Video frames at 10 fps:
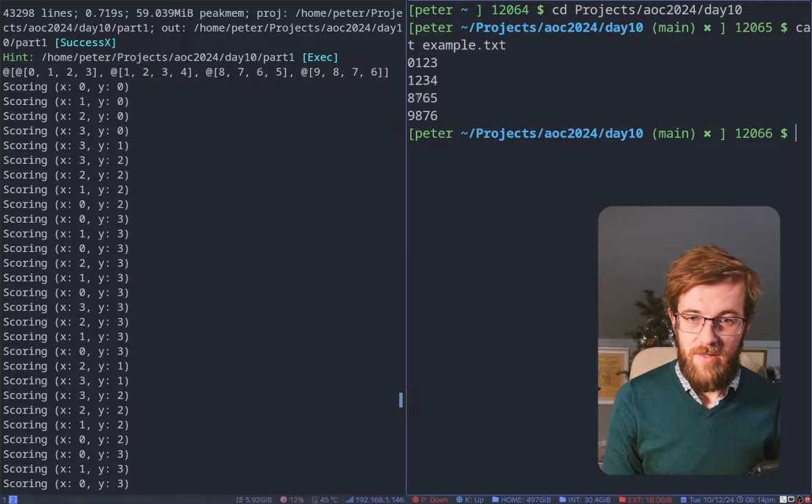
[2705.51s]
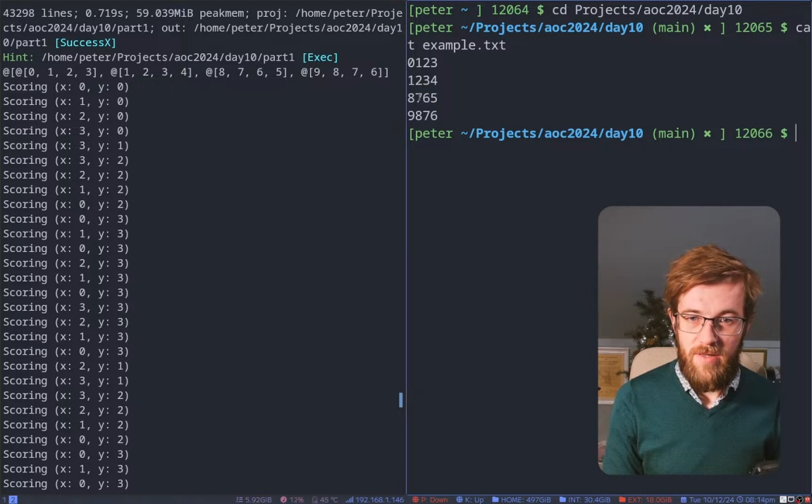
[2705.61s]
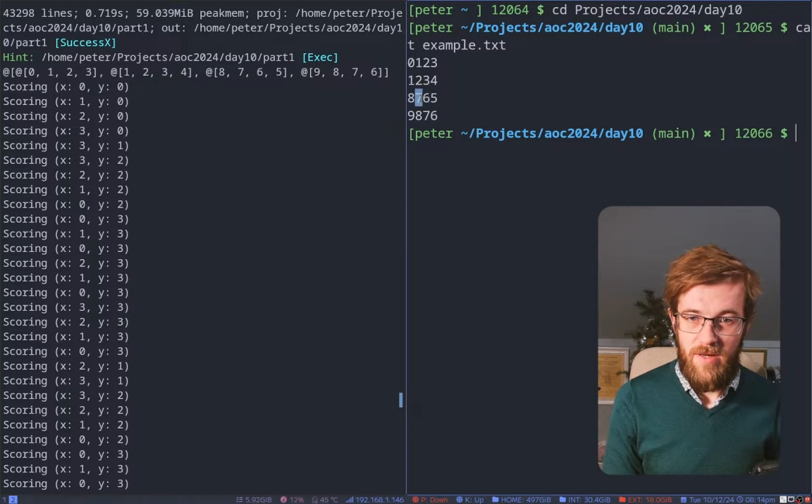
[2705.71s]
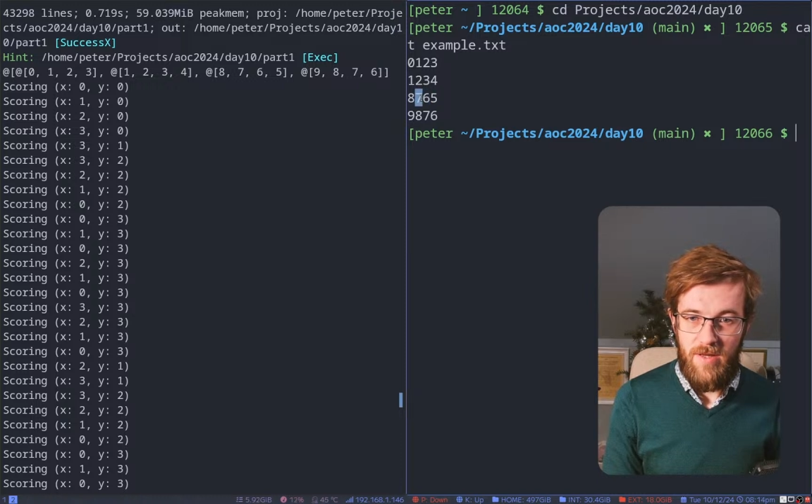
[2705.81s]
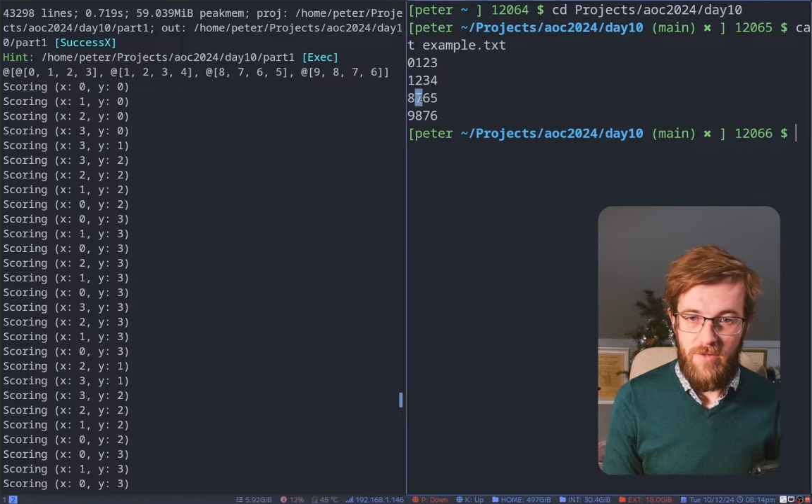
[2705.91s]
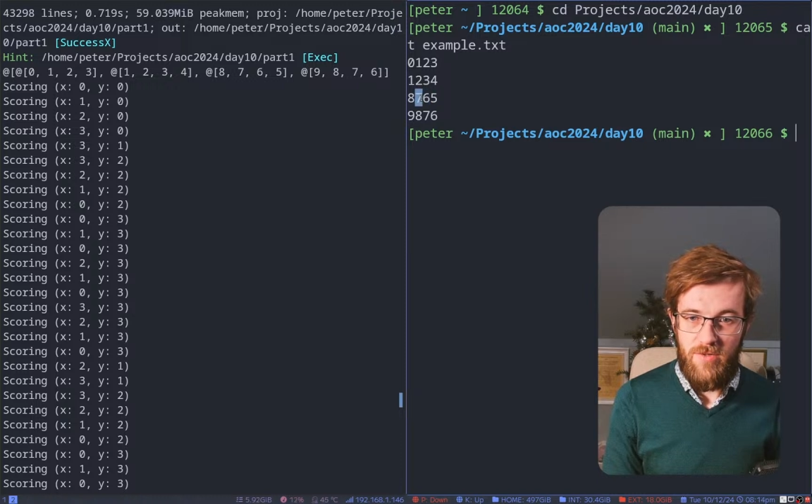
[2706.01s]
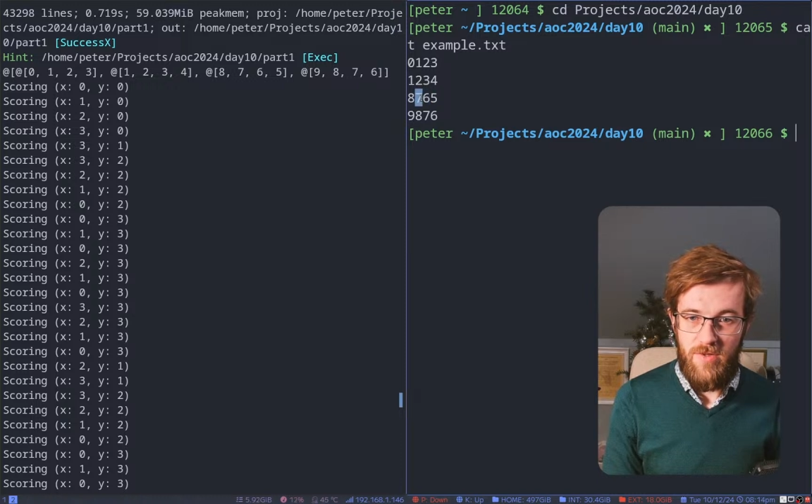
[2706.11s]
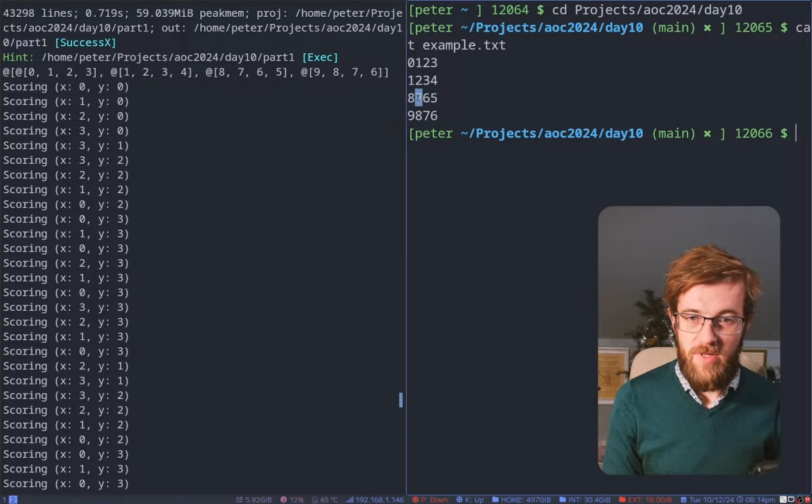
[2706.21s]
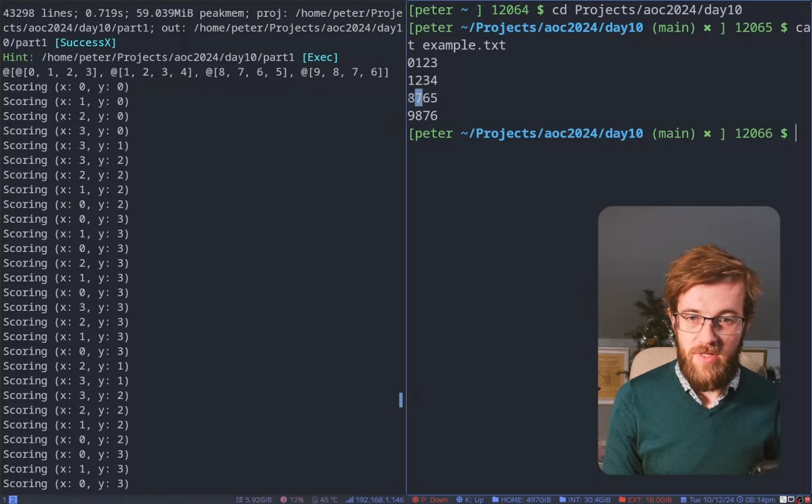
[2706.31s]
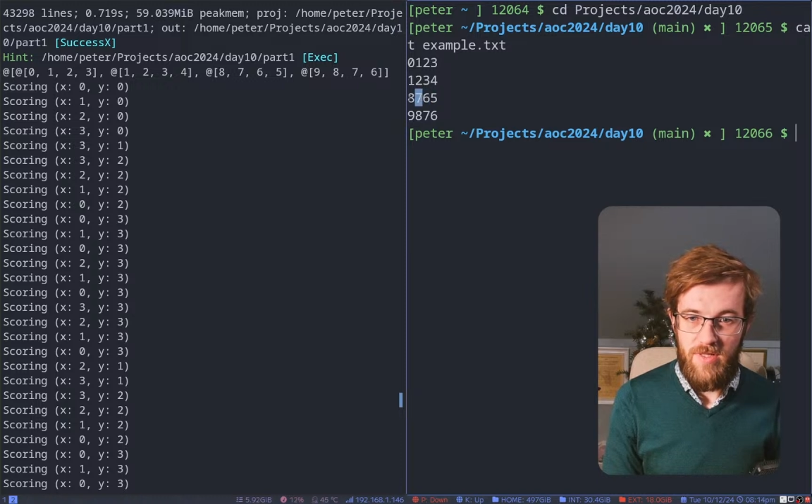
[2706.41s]
Then it goes to
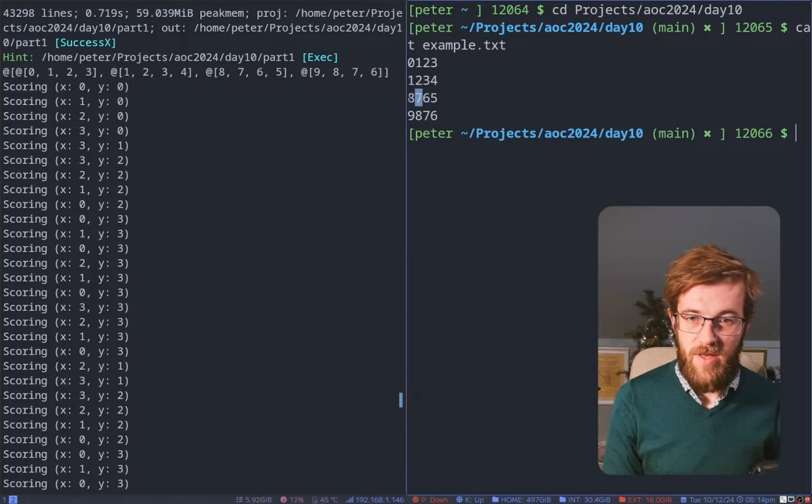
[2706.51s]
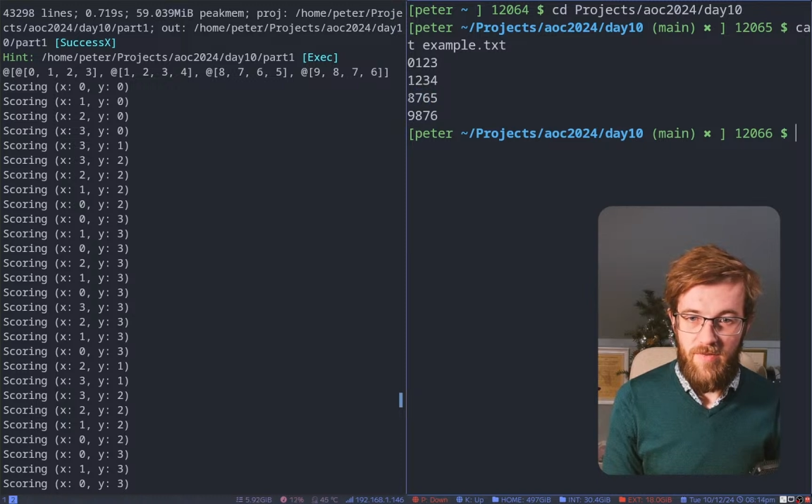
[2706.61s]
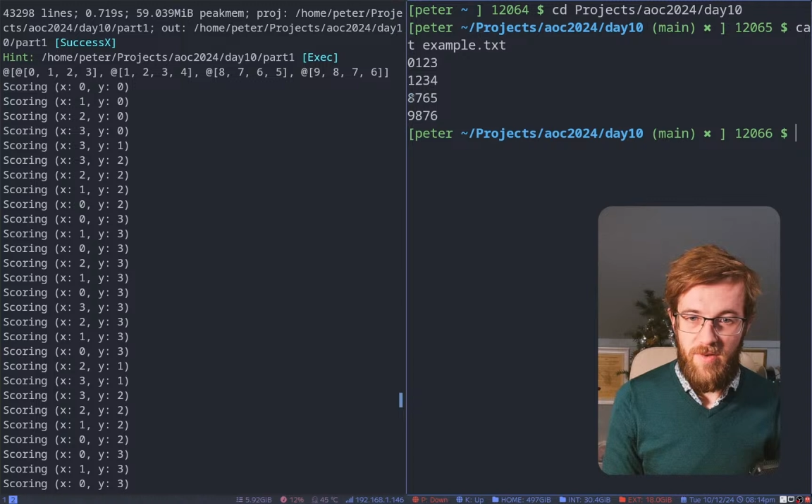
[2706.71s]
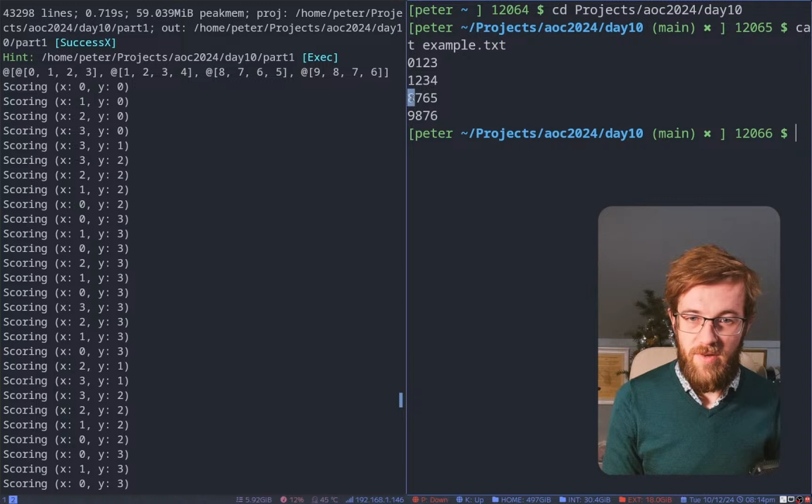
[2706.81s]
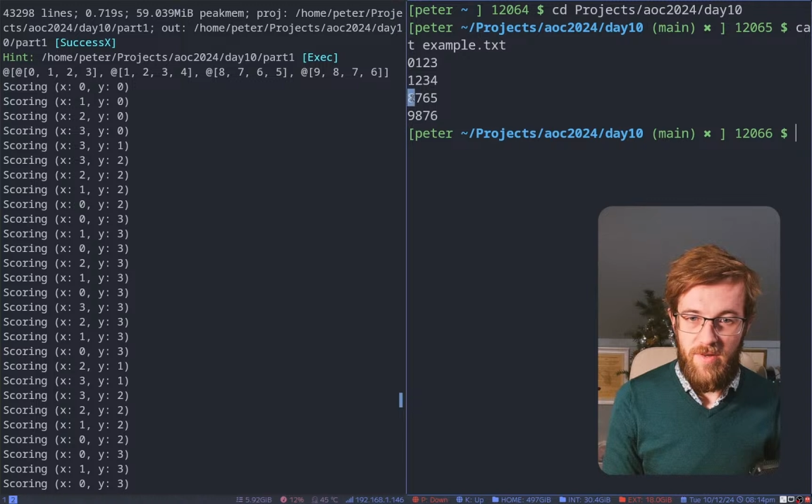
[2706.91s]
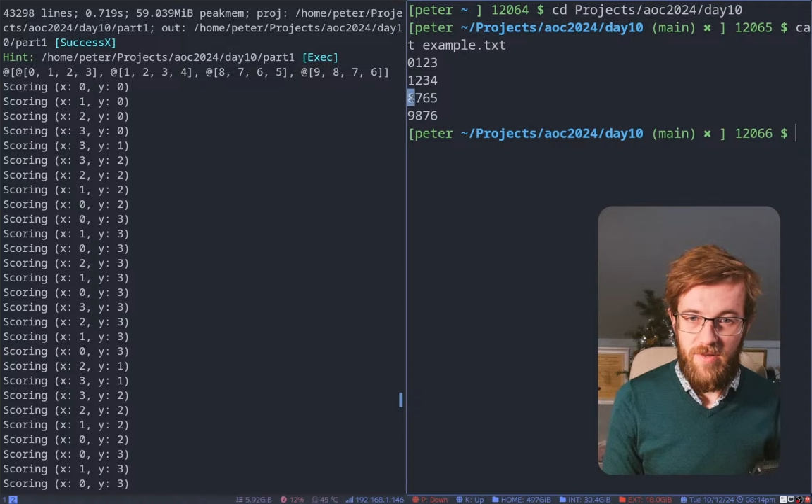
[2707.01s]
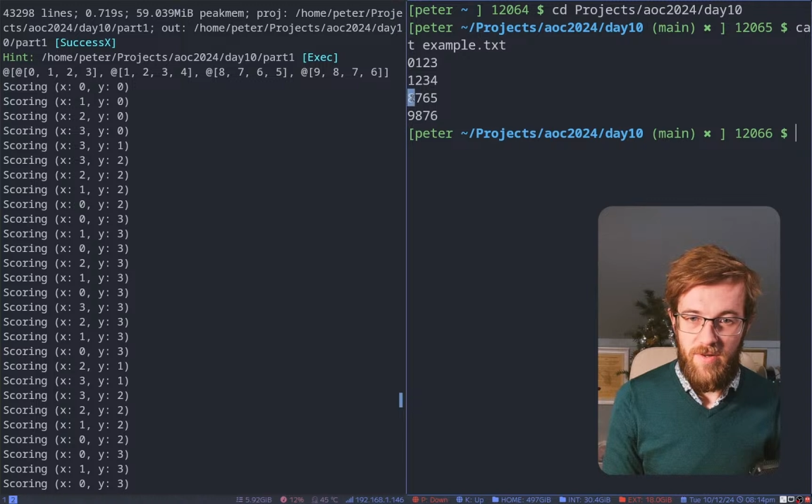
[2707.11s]
this 7.